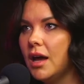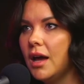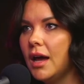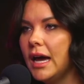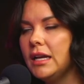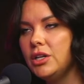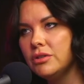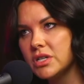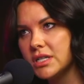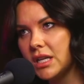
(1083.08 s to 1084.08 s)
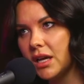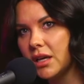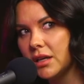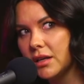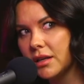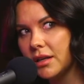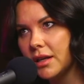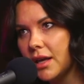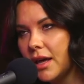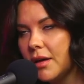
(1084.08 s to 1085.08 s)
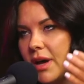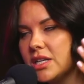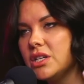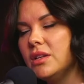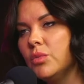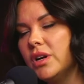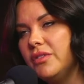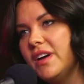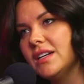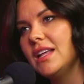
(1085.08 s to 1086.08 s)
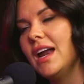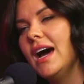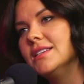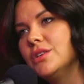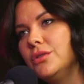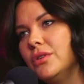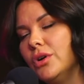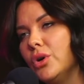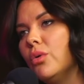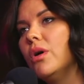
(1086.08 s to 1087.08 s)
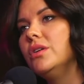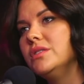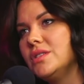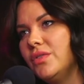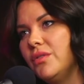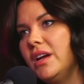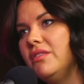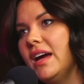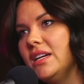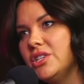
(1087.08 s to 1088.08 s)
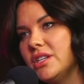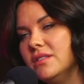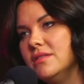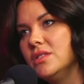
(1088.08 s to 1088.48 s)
And you just think, imagine what effect that has on quotes for renovations